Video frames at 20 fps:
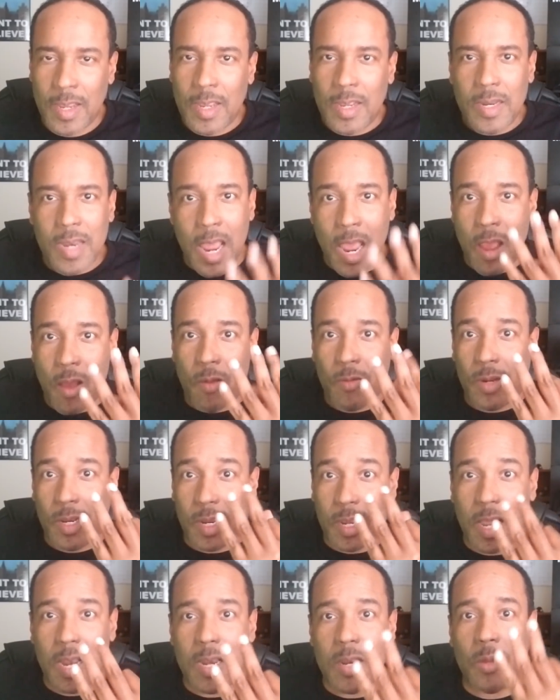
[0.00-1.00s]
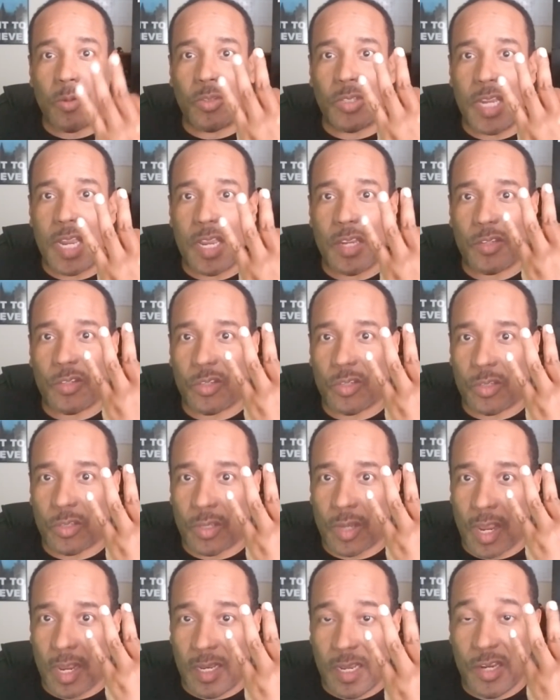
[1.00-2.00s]
Now, the good news is
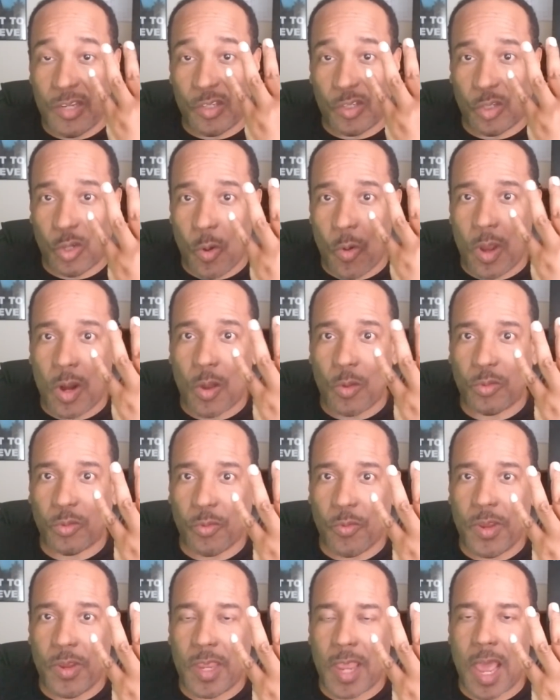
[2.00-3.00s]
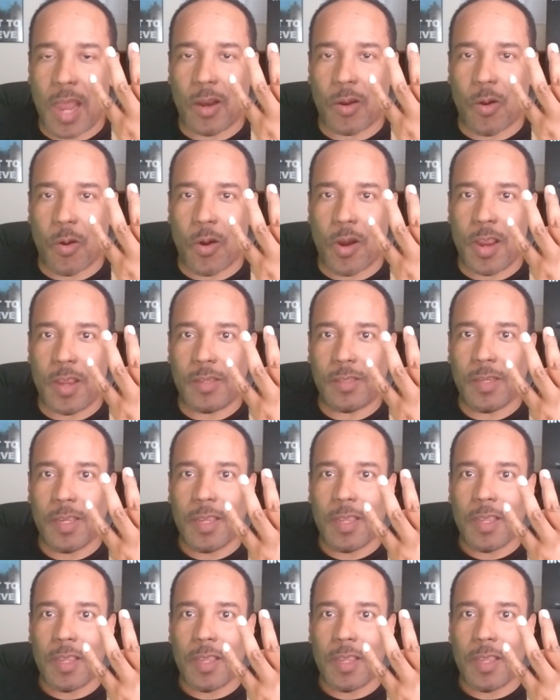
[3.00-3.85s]
at least two of those three categories